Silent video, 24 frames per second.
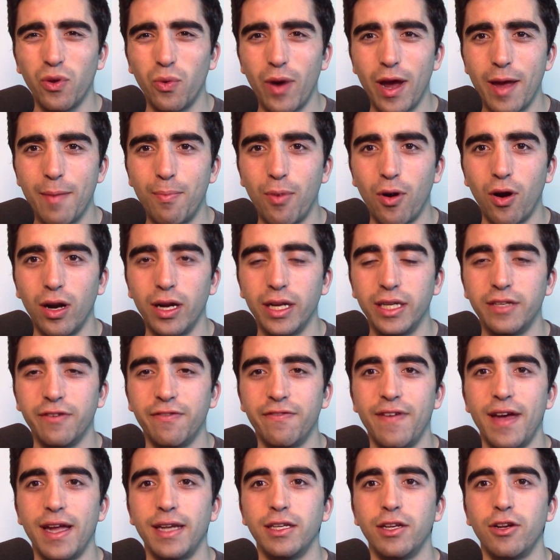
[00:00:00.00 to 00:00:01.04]
way Barty
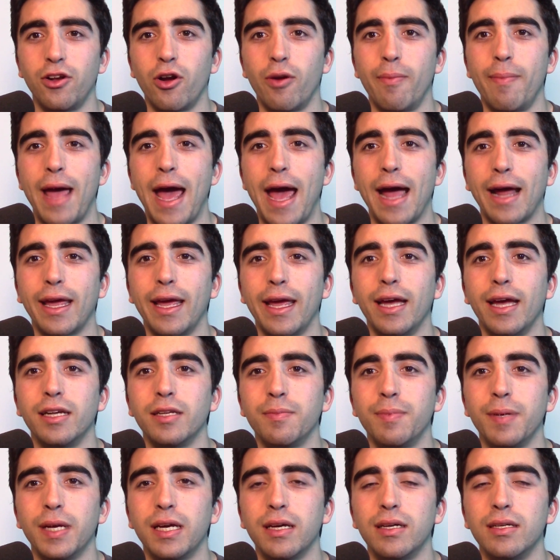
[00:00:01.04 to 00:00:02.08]
defended her
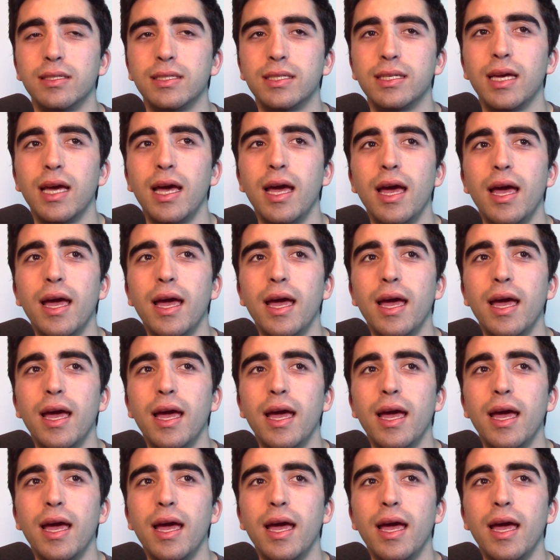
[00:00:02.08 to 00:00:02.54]
backhand because